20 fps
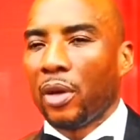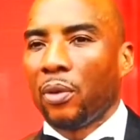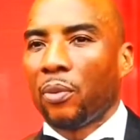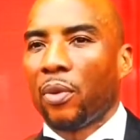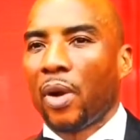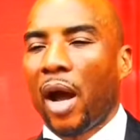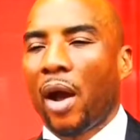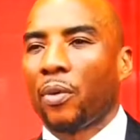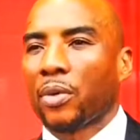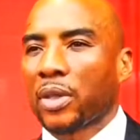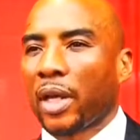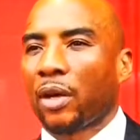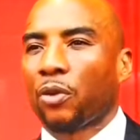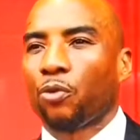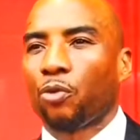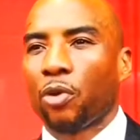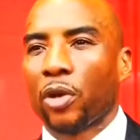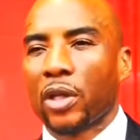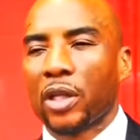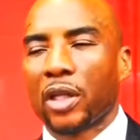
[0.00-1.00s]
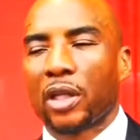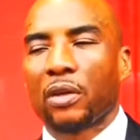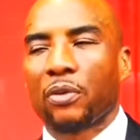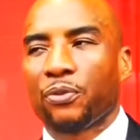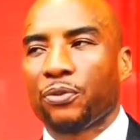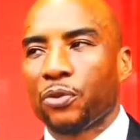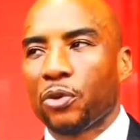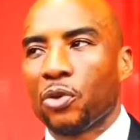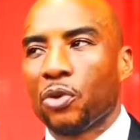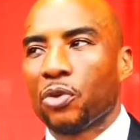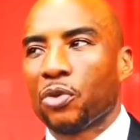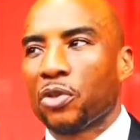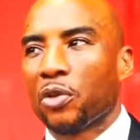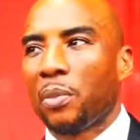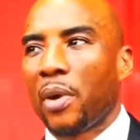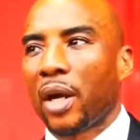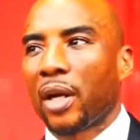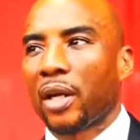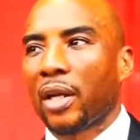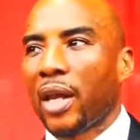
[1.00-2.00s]
where I was like really confused
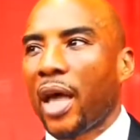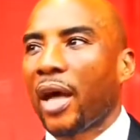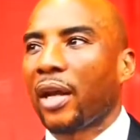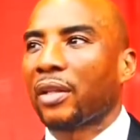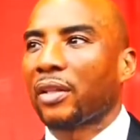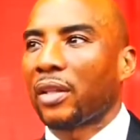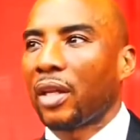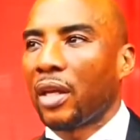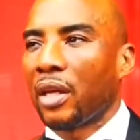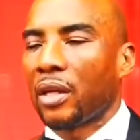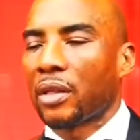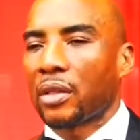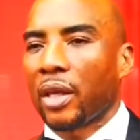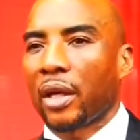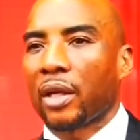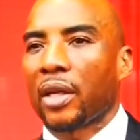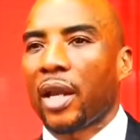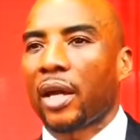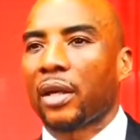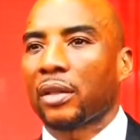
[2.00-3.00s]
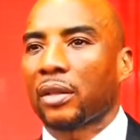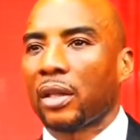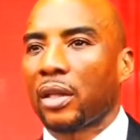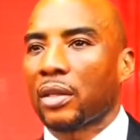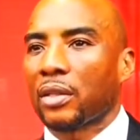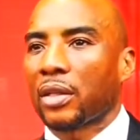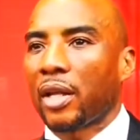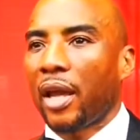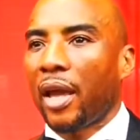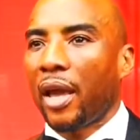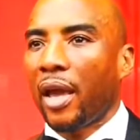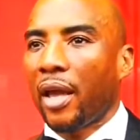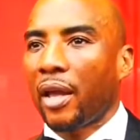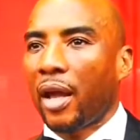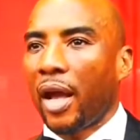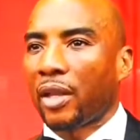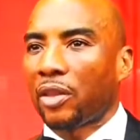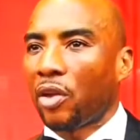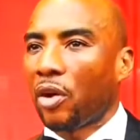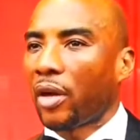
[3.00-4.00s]
about a lot of things, like a lot of things that
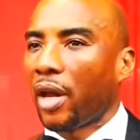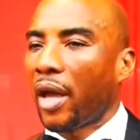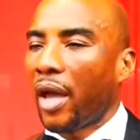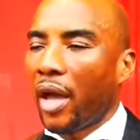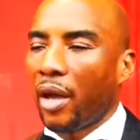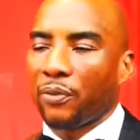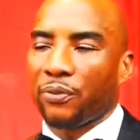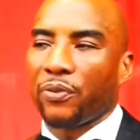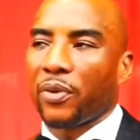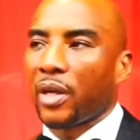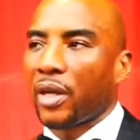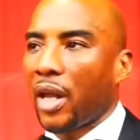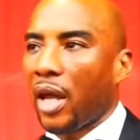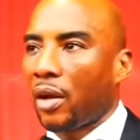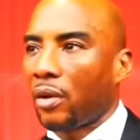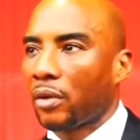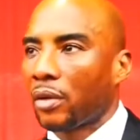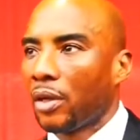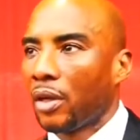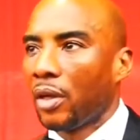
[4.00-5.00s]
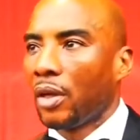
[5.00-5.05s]
I thought I had figured out.